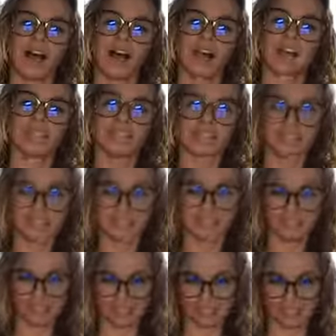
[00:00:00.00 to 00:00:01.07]

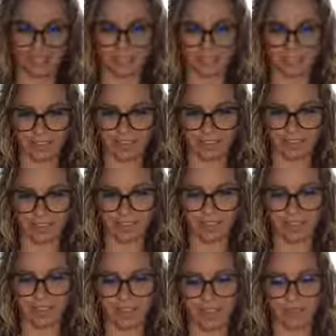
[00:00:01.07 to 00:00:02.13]
stealing,
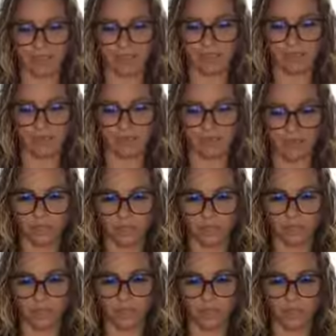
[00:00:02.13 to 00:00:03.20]
you
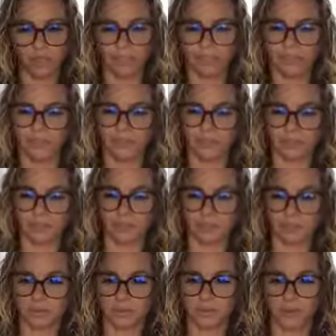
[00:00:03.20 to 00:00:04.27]
learn who it is that you
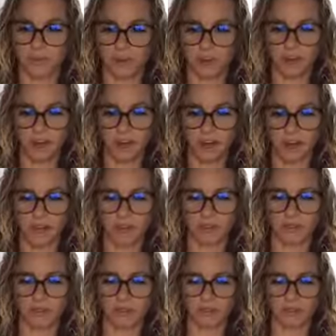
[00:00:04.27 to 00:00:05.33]
truly are,
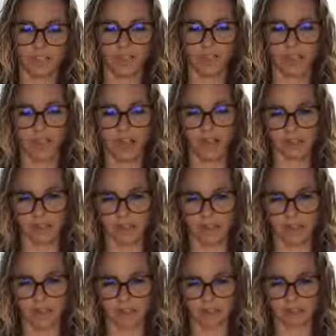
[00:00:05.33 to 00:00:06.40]
and you live that
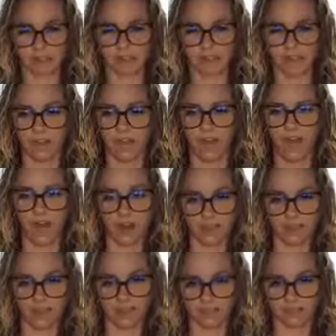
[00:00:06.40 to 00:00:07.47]
life
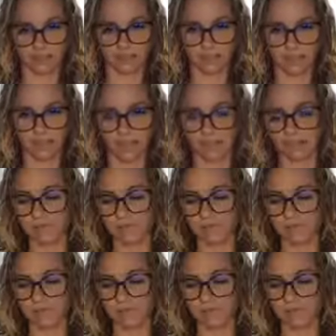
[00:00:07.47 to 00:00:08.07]
honestly.